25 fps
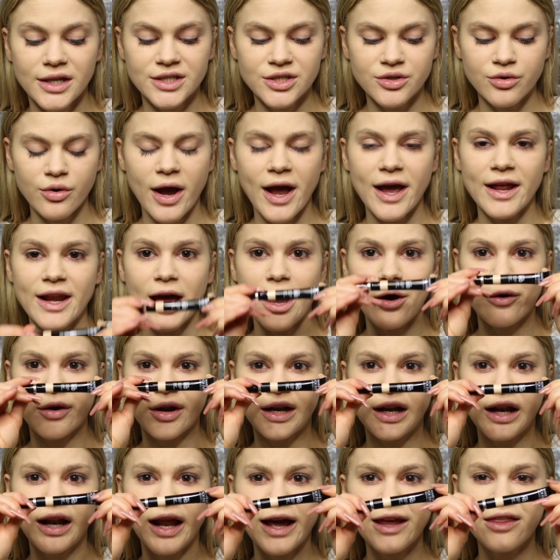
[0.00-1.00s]
Let's try it out.
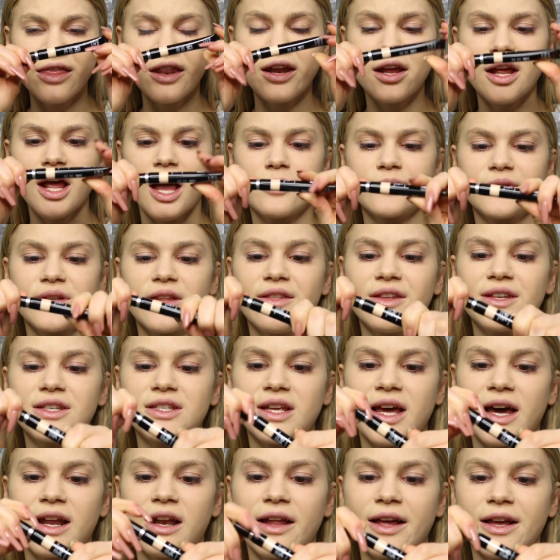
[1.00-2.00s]
And I like that it comes in
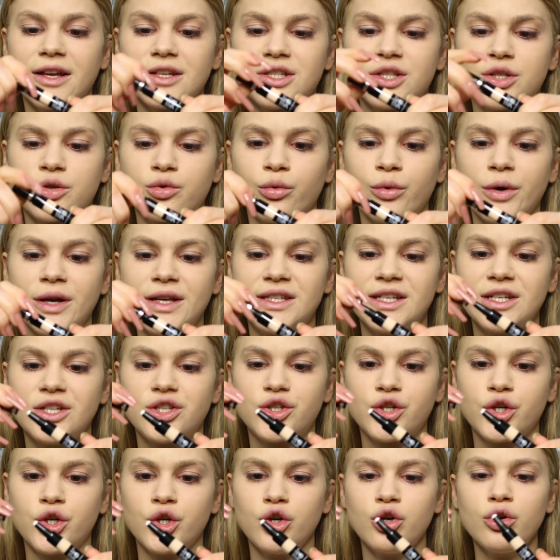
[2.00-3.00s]
this kind of like a
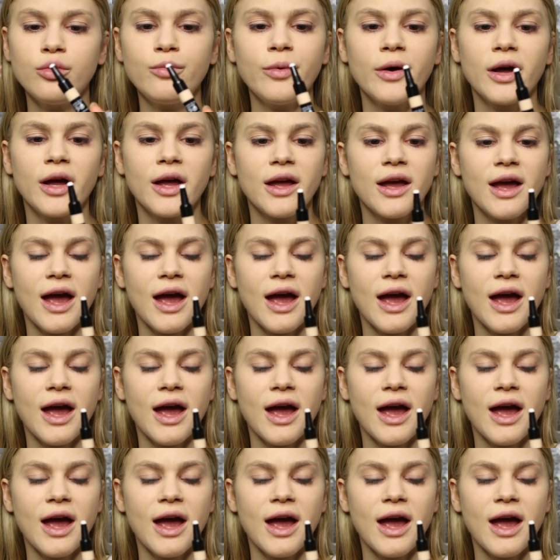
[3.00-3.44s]
squeezy tube,